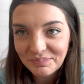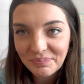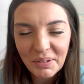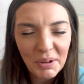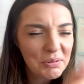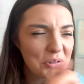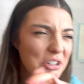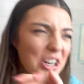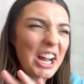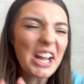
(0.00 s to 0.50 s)

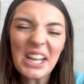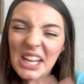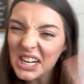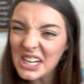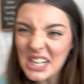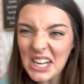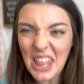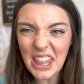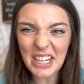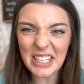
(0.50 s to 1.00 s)
try again
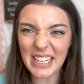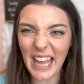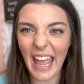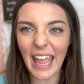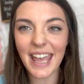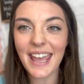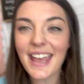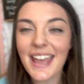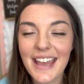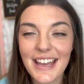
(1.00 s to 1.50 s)
another day.
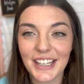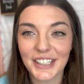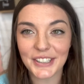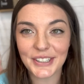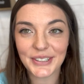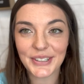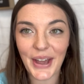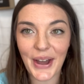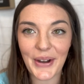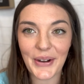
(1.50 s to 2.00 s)

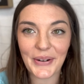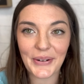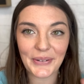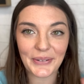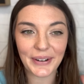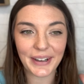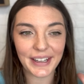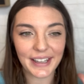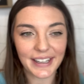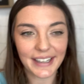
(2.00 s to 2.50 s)

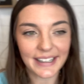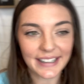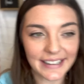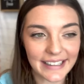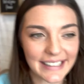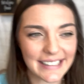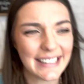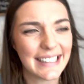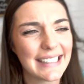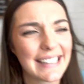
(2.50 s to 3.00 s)
So
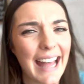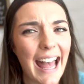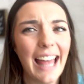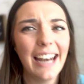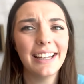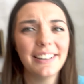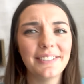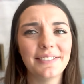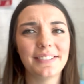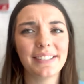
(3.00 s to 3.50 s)
this is
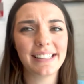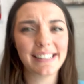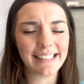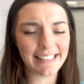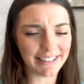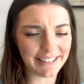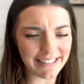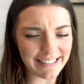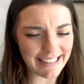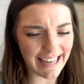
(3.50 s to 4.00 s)
kind of
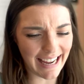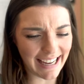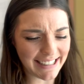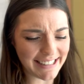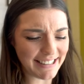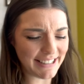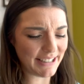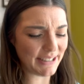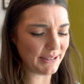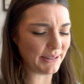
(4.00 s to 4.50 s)
still day
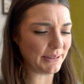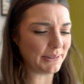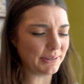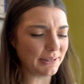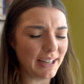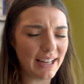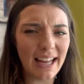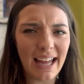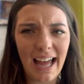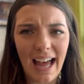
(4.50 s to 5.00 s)
2.
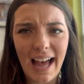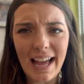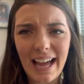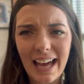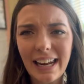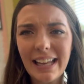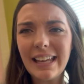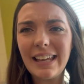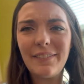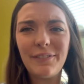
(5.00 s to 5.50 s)
I
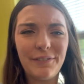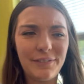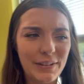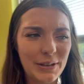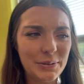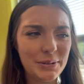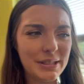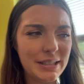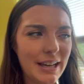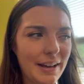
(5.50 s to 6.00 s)
got a
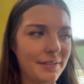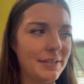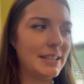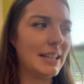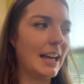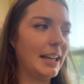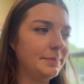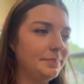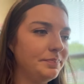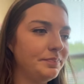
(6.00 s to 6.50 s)
few stuff
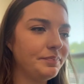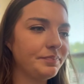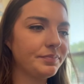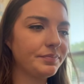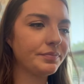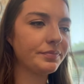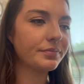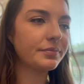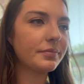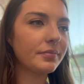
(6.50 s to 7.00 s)
done,
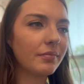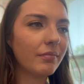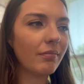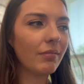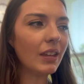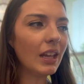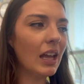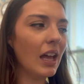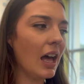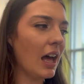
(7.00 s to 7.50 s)

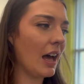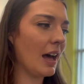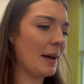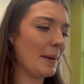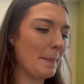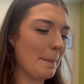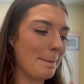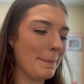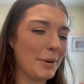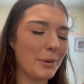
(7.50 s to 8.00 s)

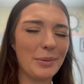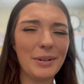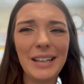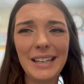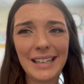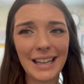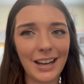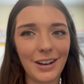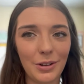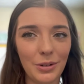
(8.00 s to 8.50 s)
but really
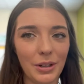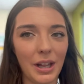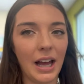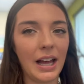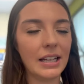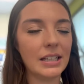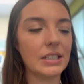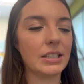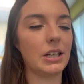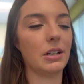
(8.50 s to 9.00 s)
not a whole
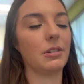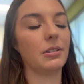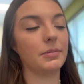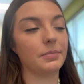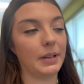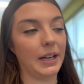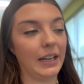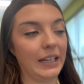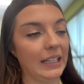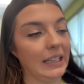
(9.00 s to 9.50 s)
lot. So I'm
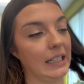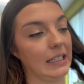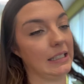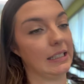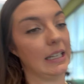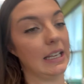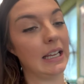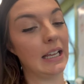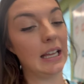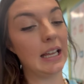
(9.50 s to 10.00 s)
counting this
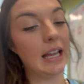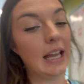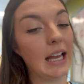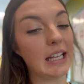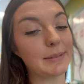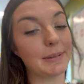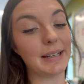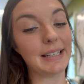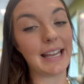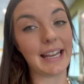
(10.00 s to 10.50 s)

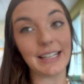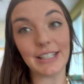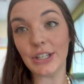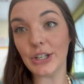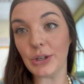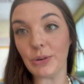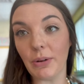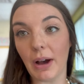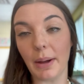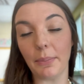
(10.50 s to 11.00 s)
as my day
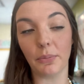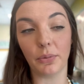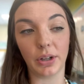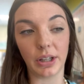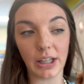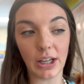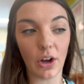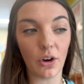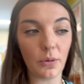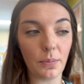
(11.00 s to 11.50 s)
2. I'm
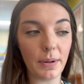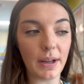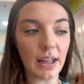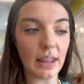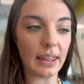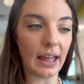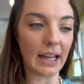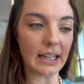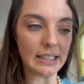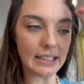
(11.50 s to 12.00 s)
really hoping
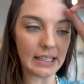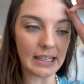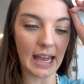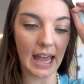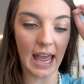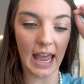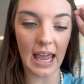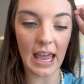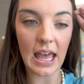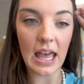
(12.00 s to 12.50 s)
that
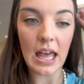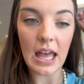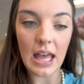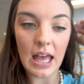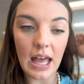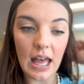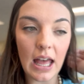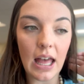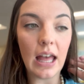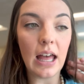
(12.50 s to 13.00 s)
today
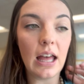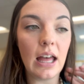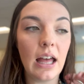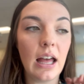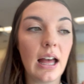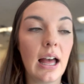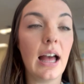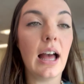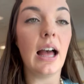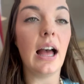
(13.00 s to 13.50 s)

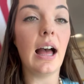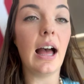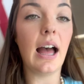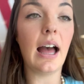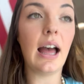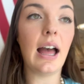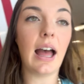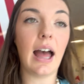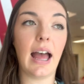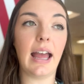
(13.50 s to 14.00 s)

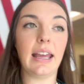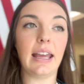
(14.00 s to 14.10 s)
I